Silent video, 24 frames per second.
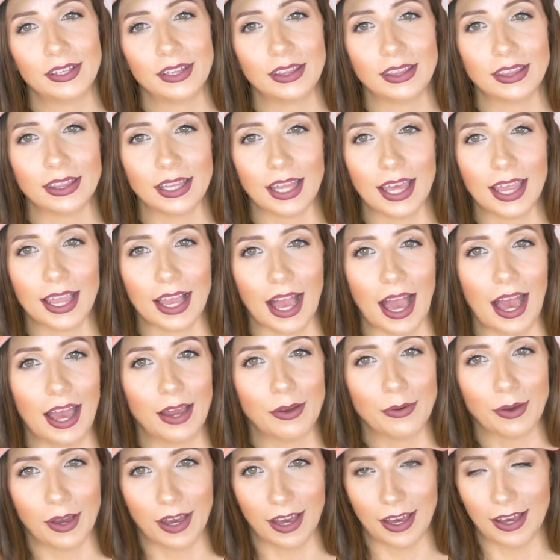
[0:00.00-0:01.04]
like
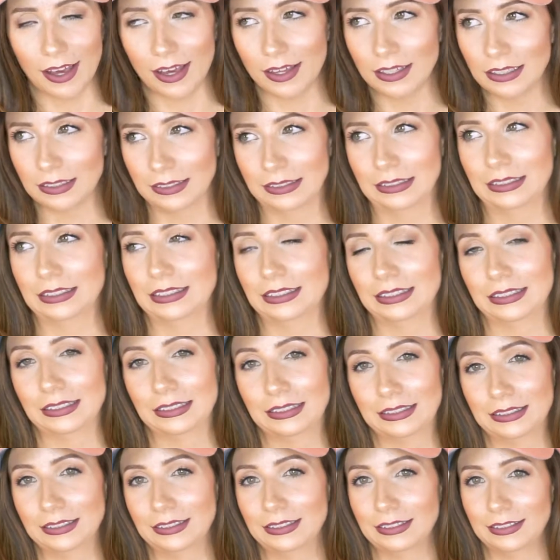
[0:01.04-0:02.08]

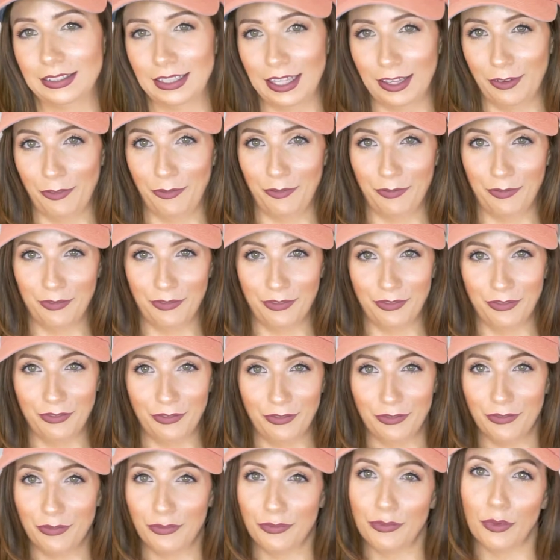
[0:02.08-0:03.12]

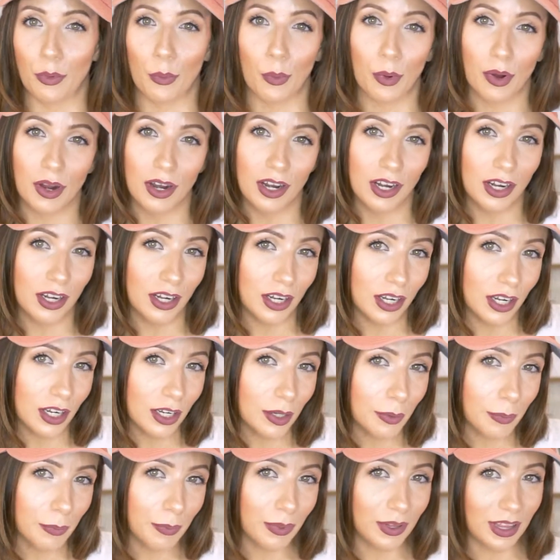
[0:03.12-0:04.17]

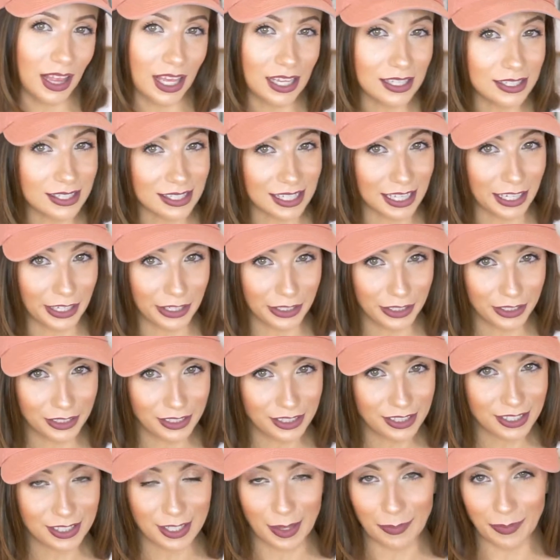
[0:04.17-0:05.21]
4+
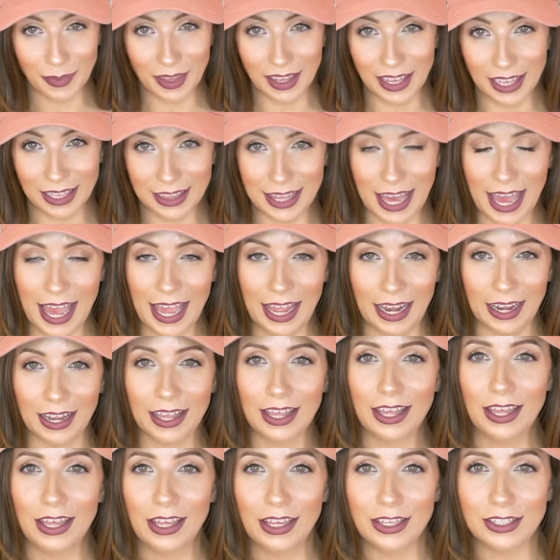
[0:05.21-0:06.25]
years, something like that.
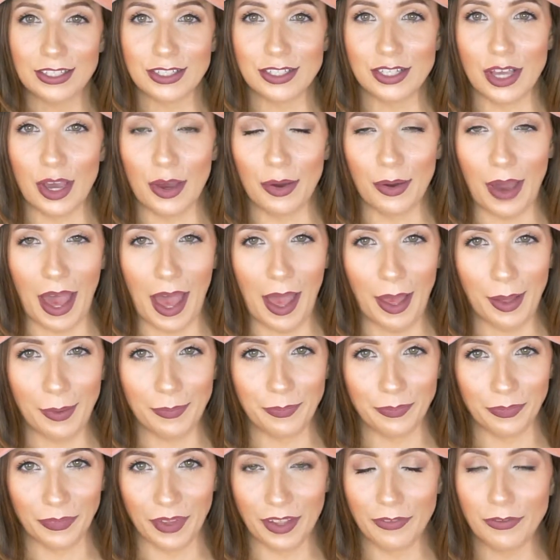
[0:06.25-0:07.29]

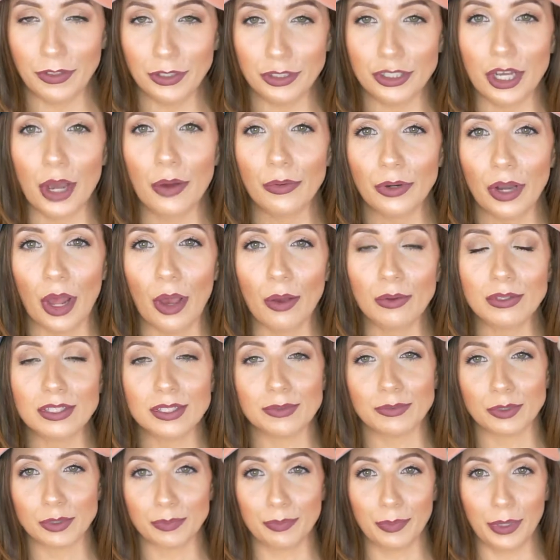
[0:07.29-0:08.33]
So if you don't know,
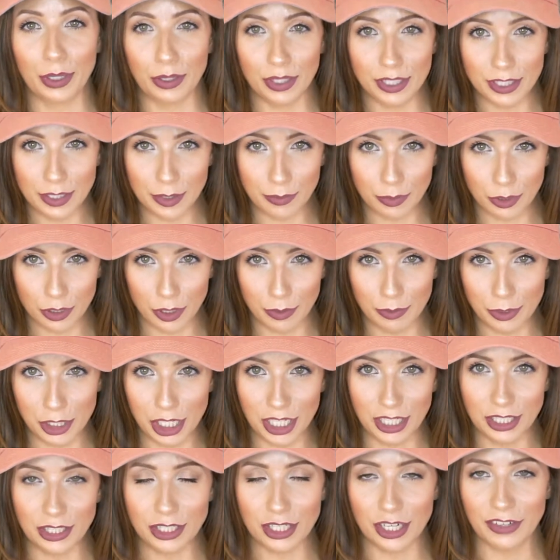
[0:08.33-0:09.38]
beauty
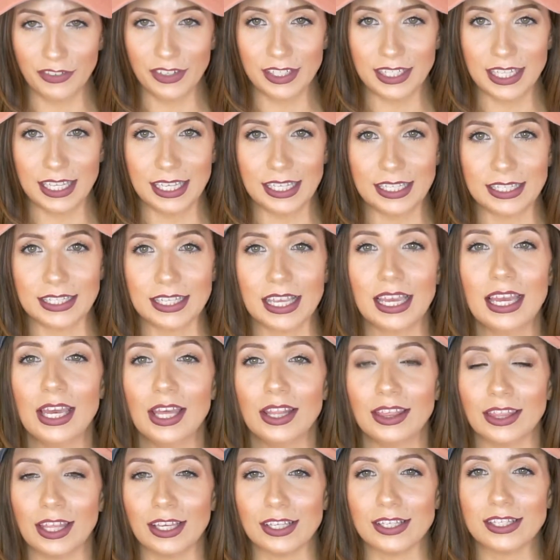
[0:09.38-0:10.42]
subscription services,
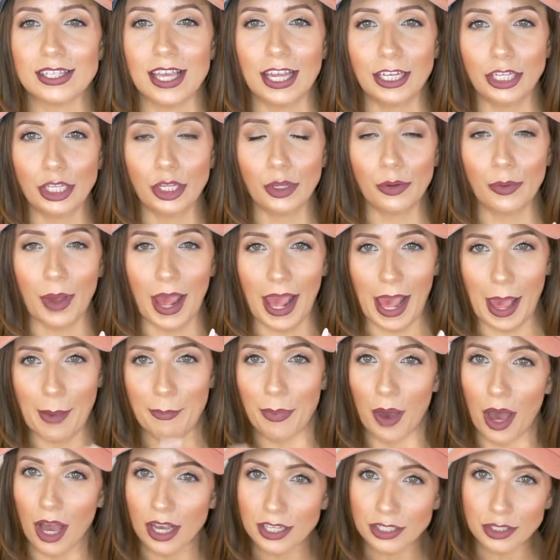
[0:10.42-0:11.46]
they'll send you a
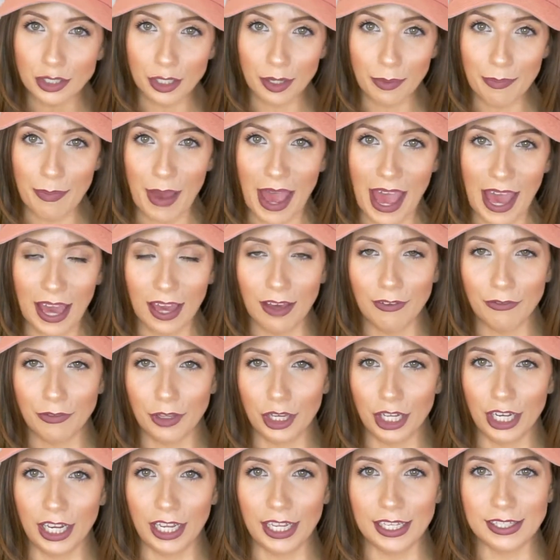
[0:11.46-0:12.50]
box or a bag of
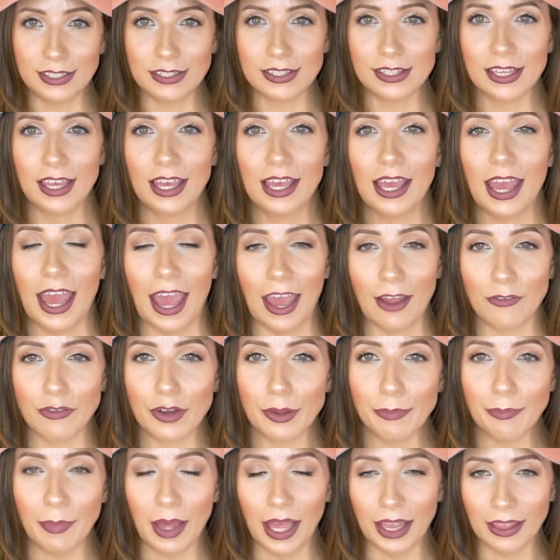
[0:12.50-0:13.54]
goodies every
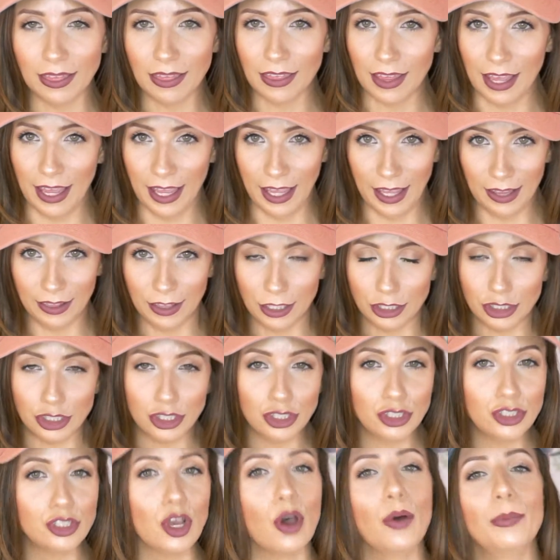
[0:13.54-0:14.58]
month, and there's
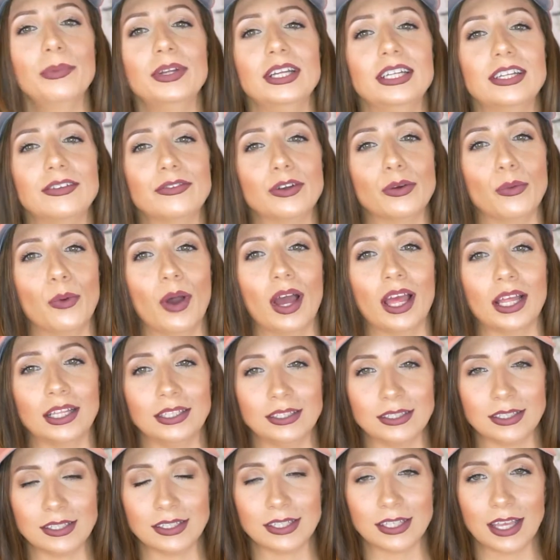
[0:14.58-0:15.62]
so many different
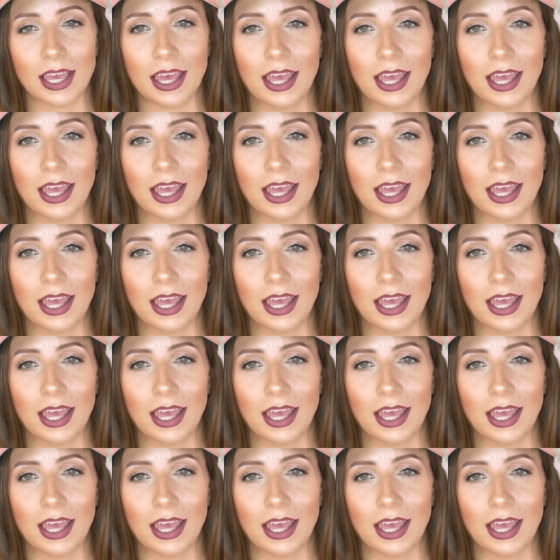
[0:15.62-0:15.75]
ones.